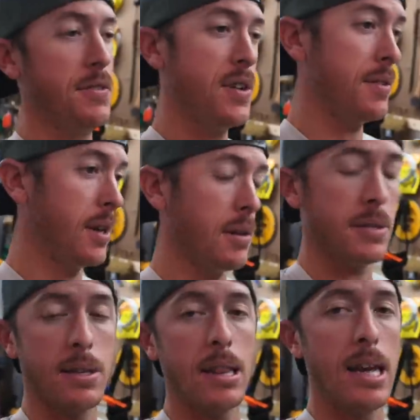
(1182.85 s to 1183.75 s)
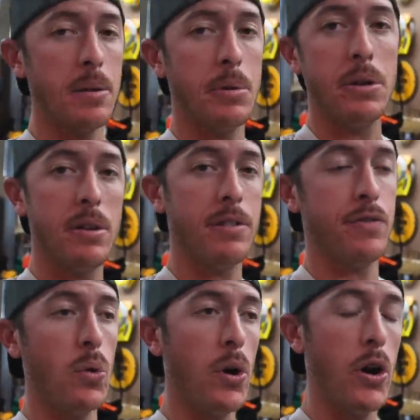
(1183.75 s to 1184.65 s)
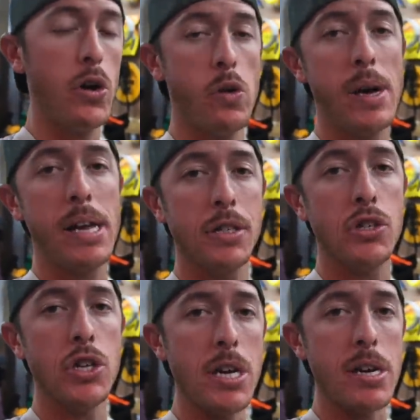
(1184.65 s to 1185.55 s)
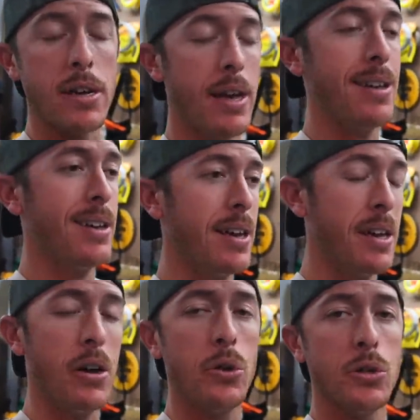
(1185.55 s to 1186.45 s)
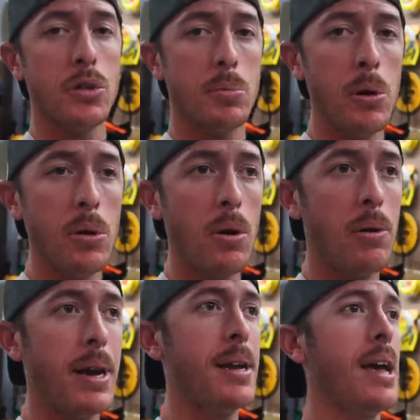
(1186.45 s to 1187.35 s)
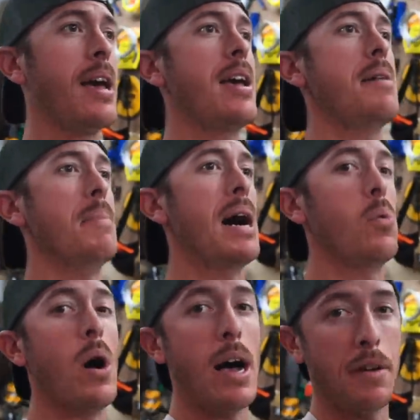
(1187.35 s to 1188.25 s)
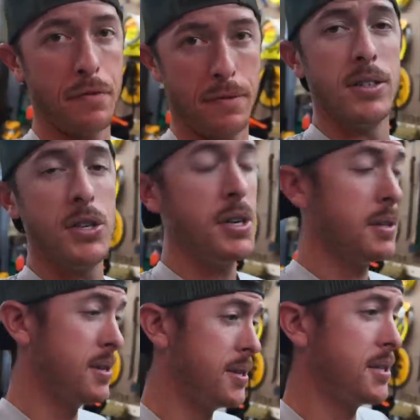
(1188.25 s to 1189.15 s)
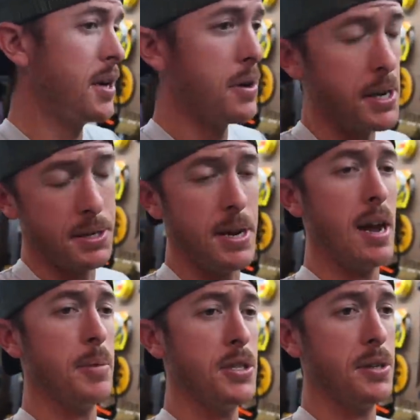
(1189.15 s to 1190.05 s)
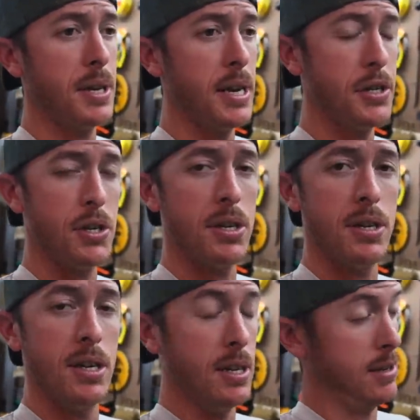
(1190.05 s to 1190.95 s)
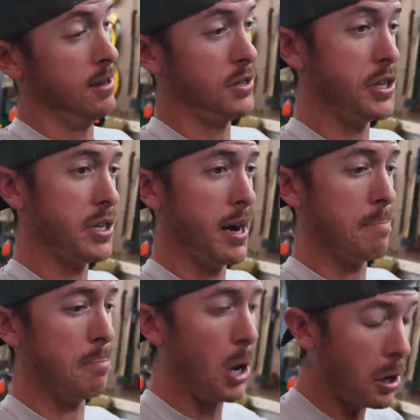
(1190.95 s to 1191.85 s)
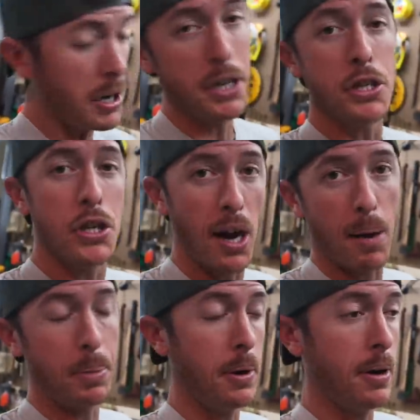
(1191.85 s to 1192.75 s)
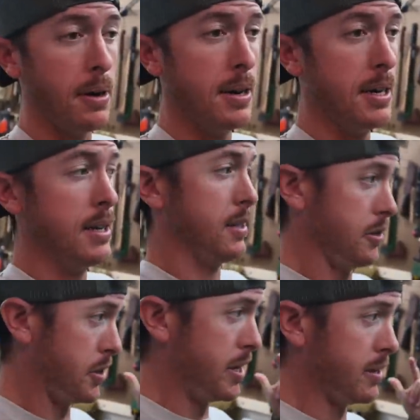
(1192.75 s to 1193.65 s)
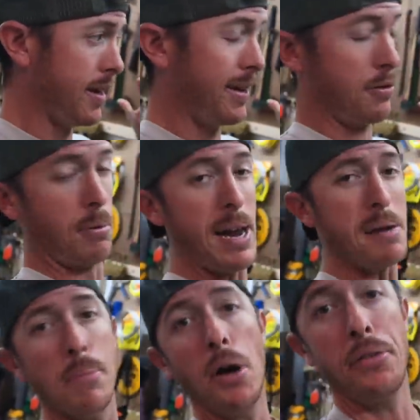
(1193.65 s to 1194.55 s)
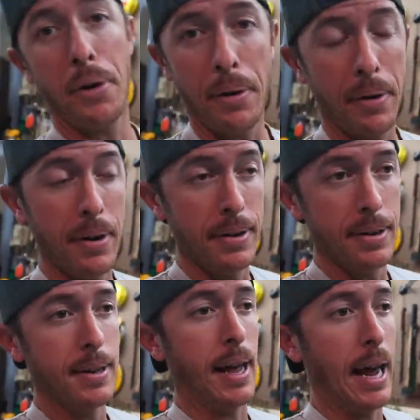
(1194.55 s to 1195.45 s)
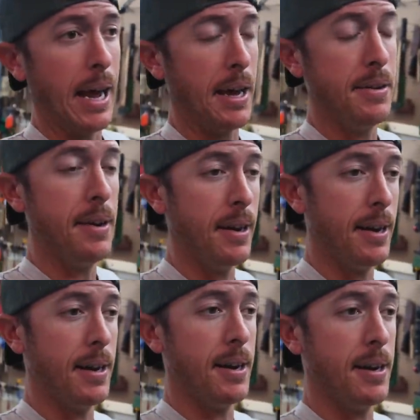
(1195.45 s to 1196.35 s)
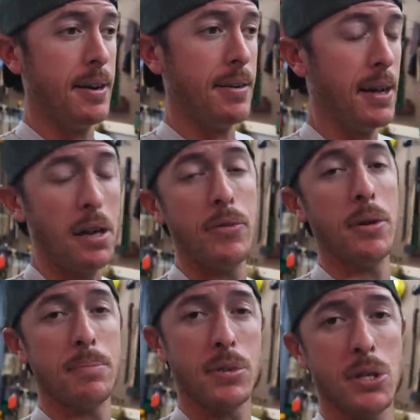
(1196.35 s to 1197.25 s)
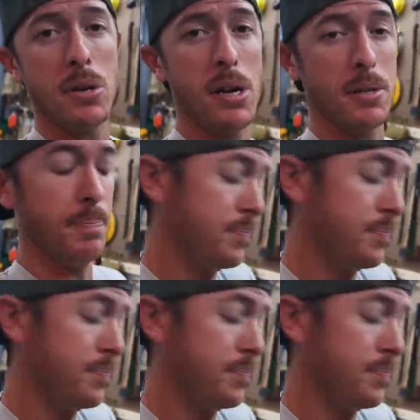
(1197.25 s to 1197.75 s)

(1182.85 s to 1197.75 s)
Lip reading: if nothing else, hit the like button for OSG, a.k.a. Ocean Spoon Girl, a.k.a. my wife. She does serious damage in the kitchen. She's a bargain shopper, she's a great mother, and I love her. She's awesome.